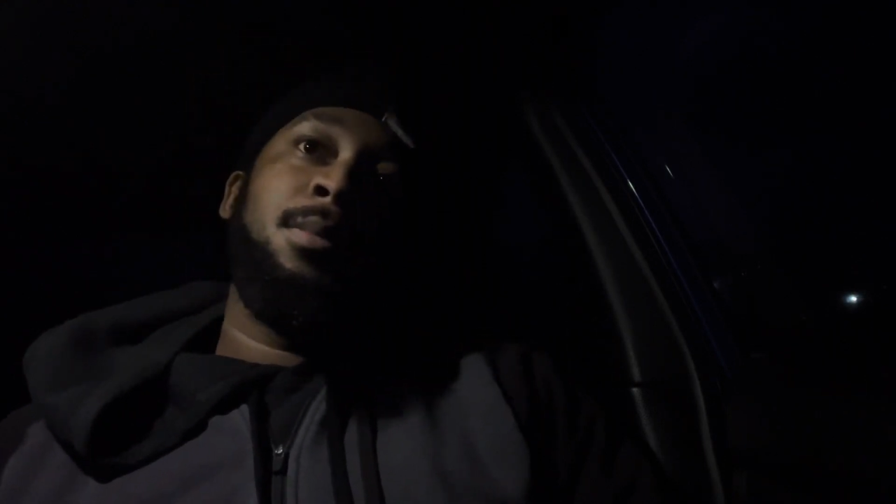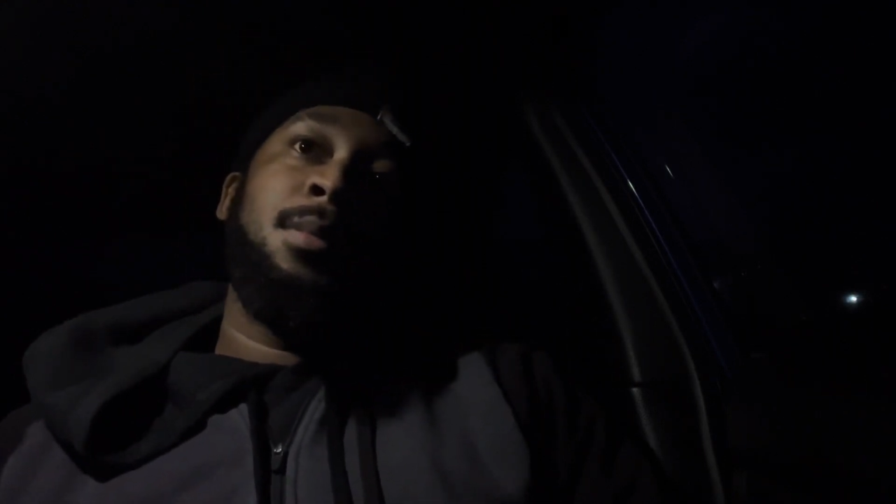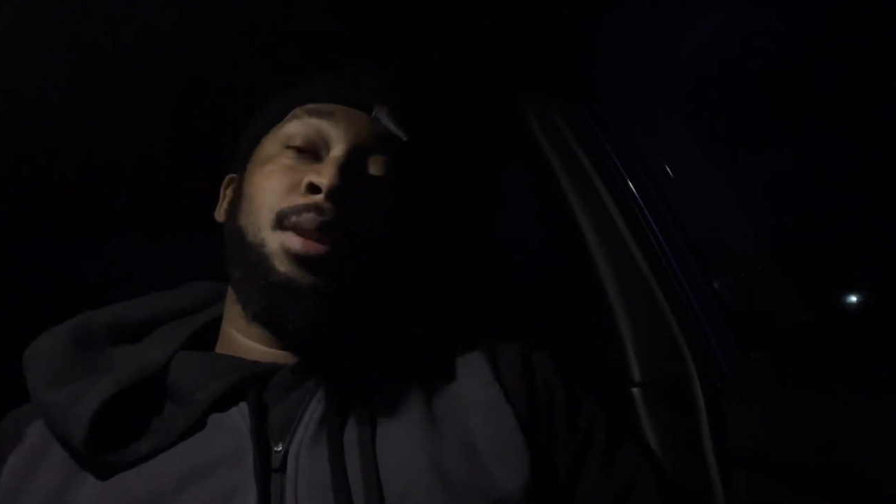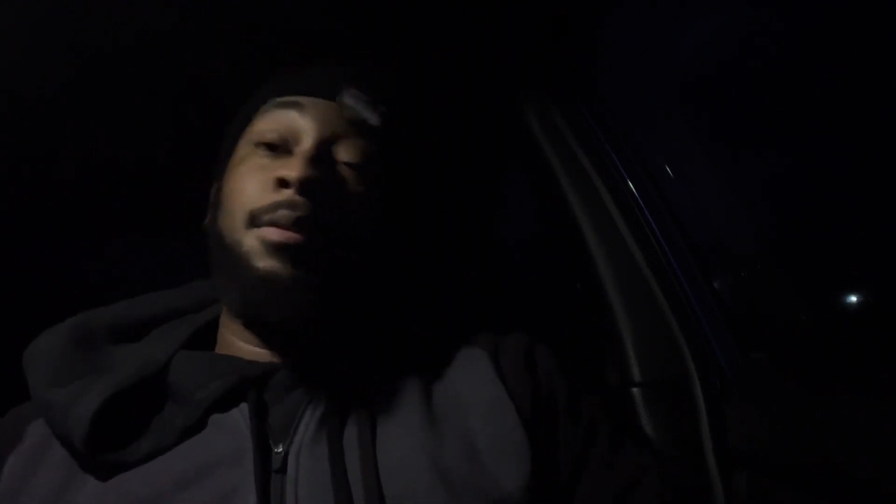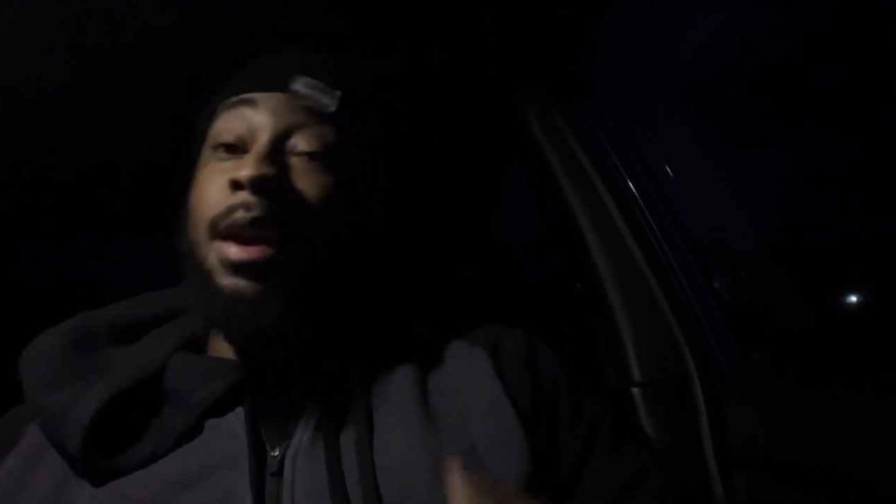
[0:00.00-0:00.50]

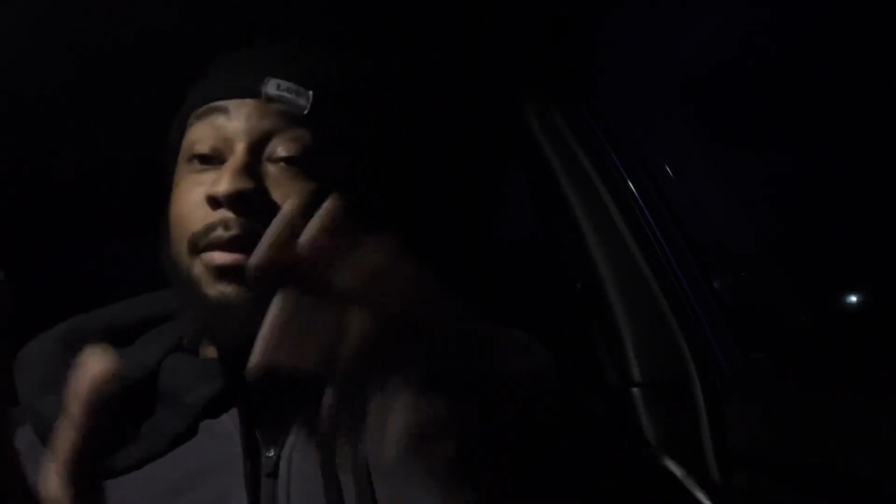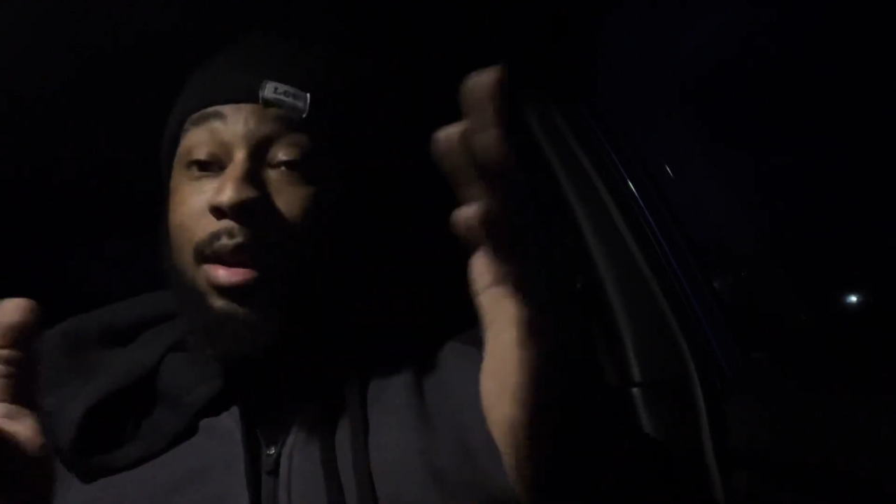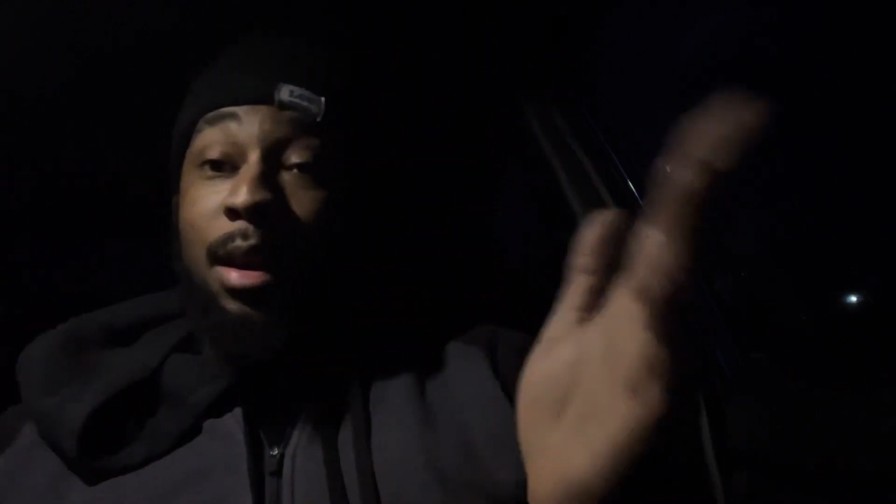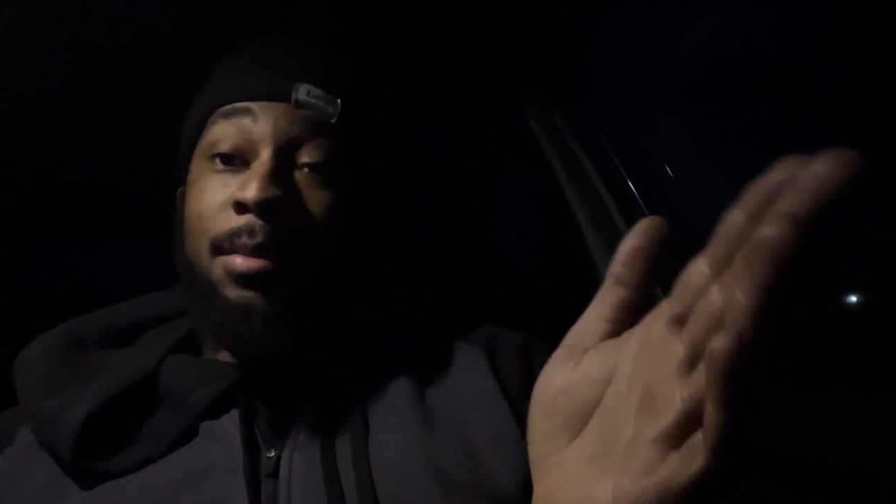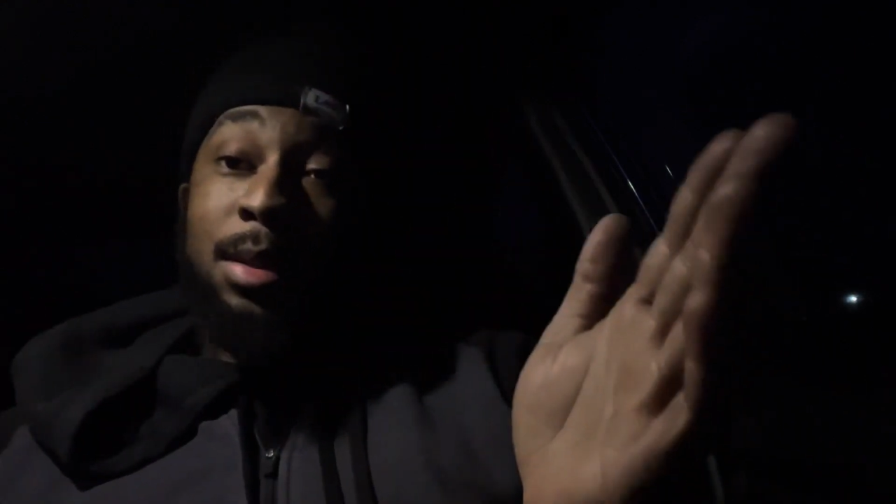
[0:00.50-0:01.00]
if you have any
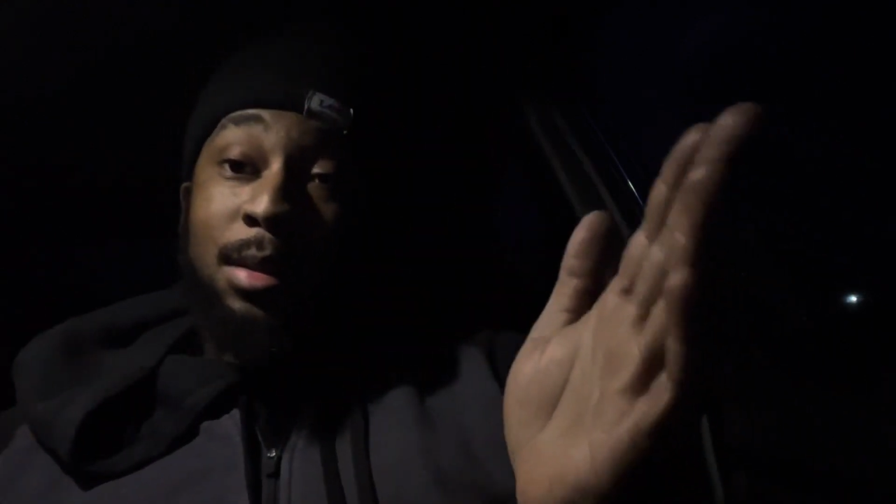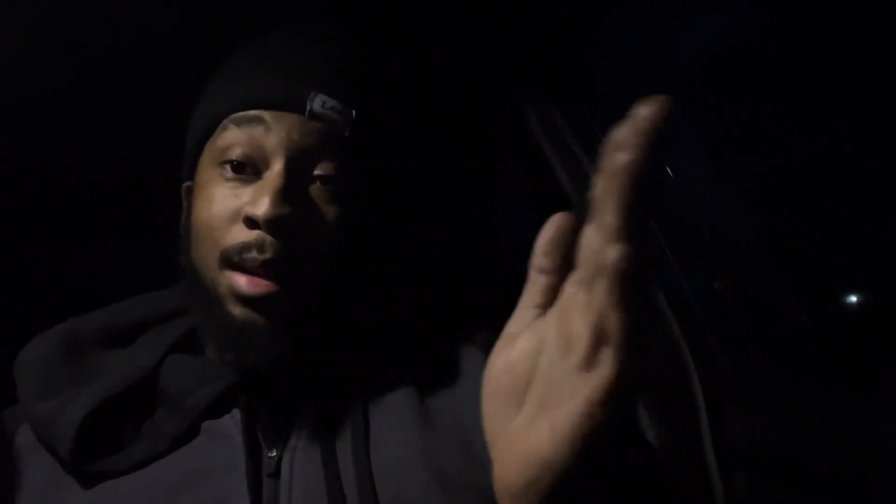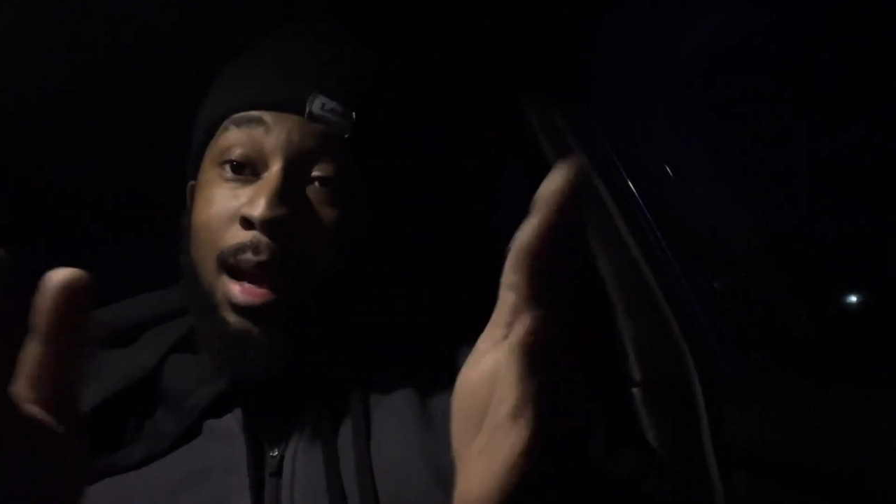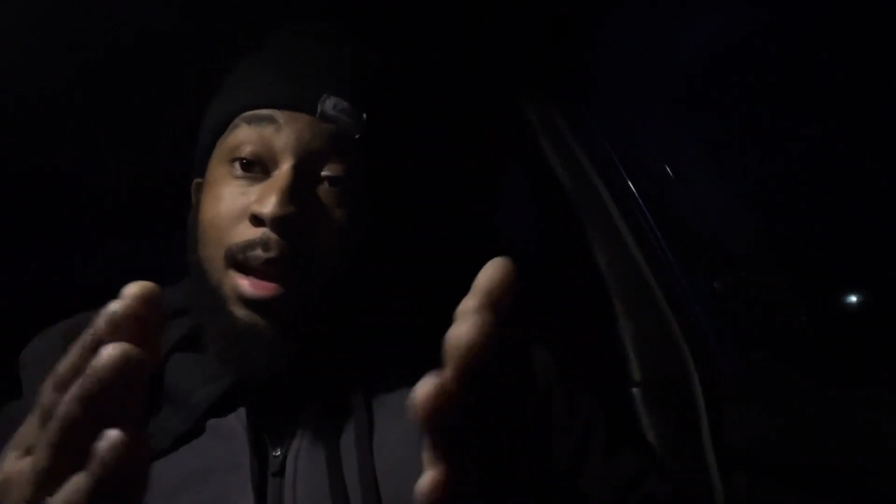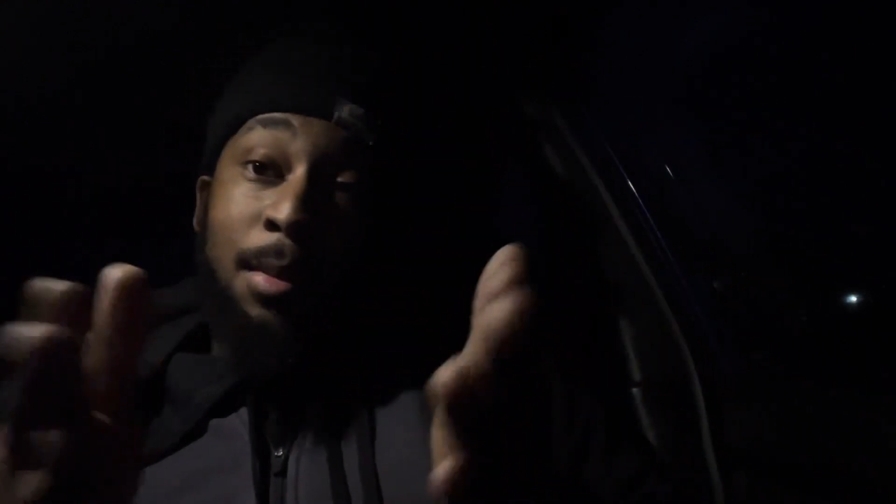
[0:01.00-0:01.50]
comments,
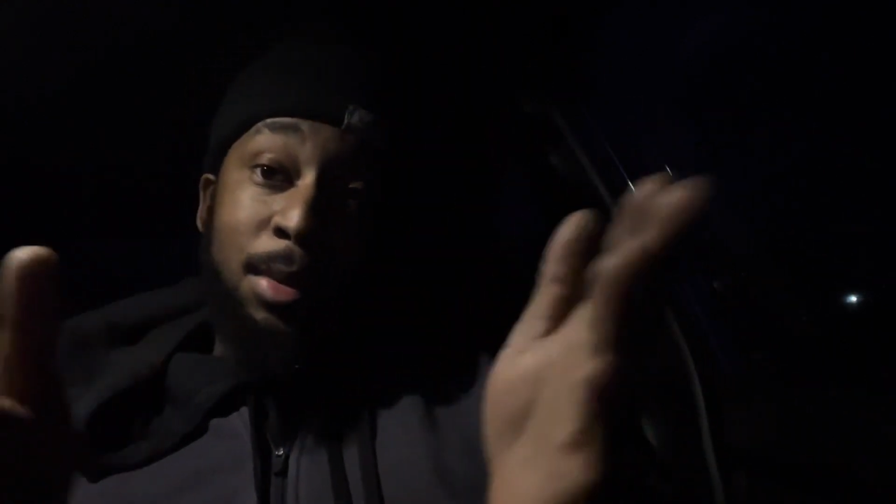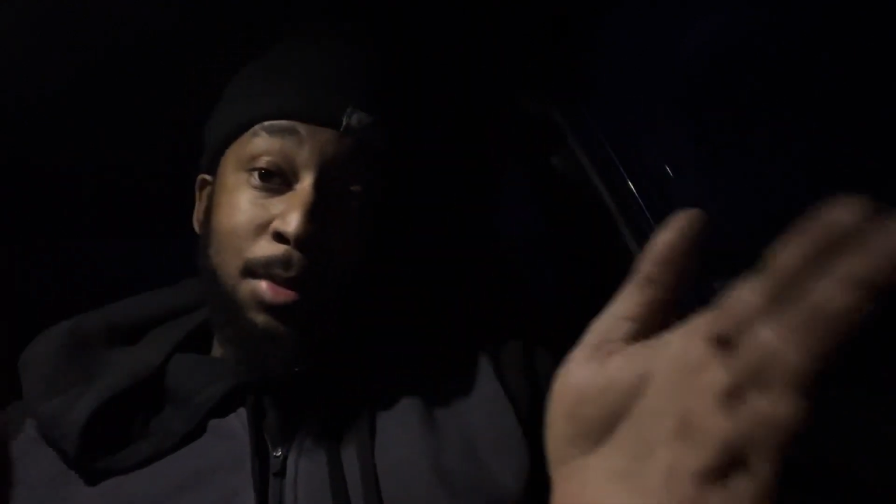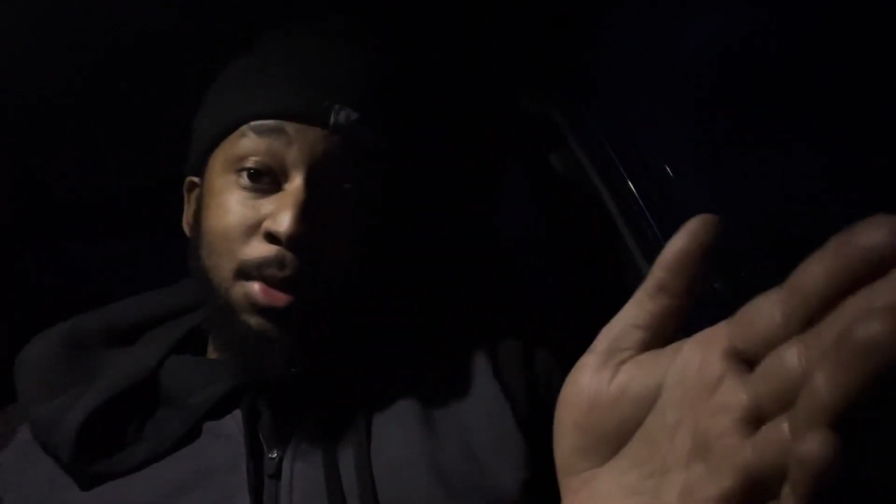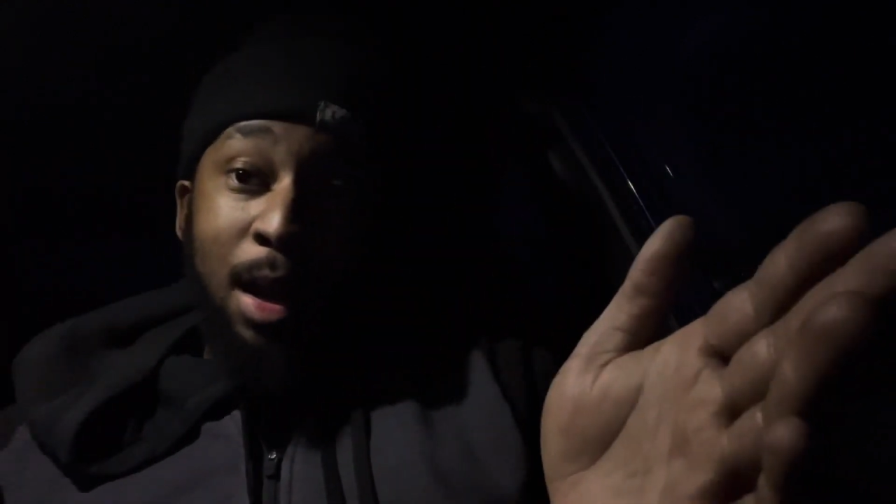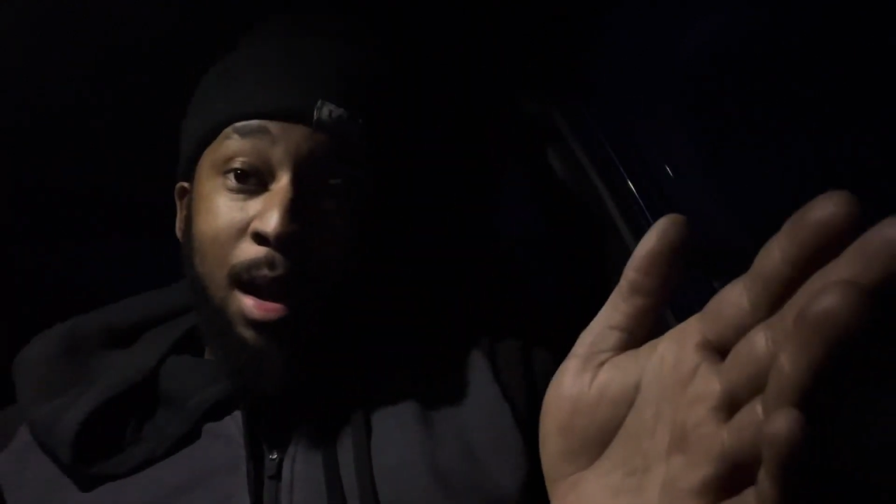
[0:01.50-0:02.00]
like, comment,
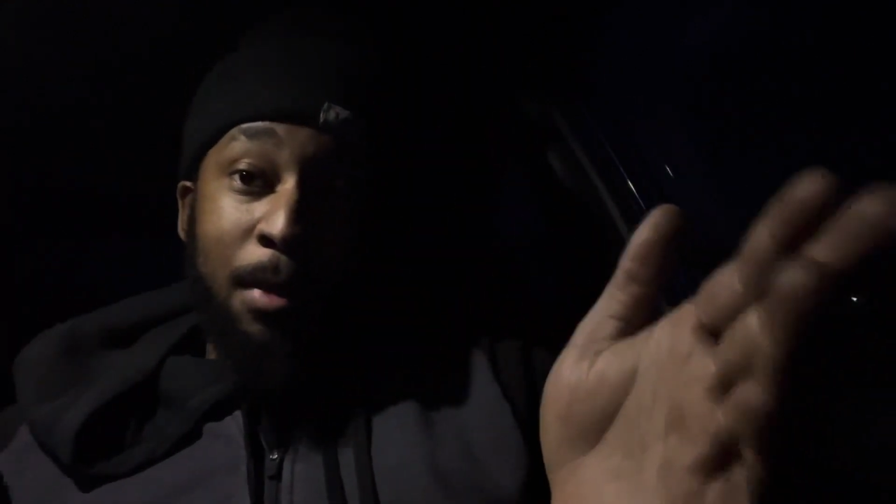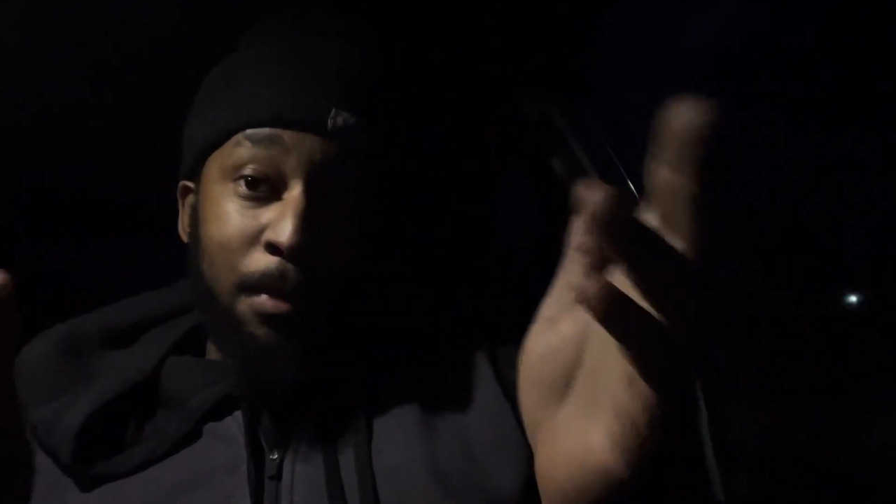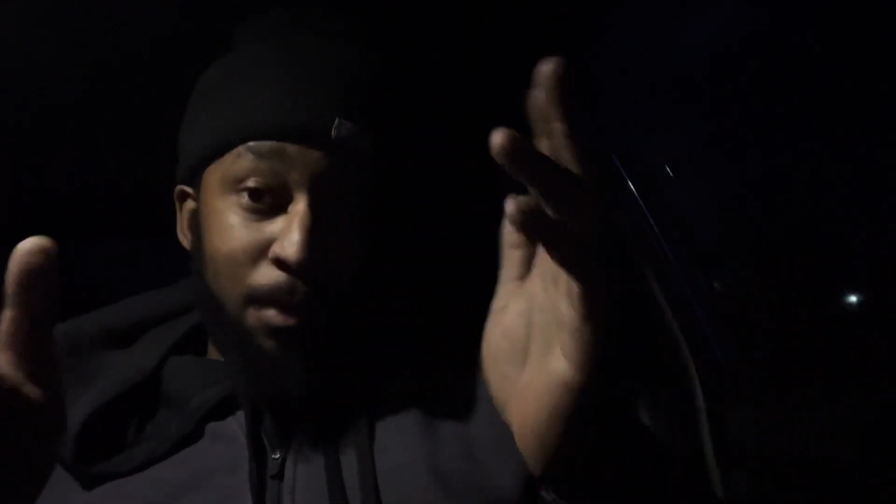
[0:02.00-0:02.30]
subscribe,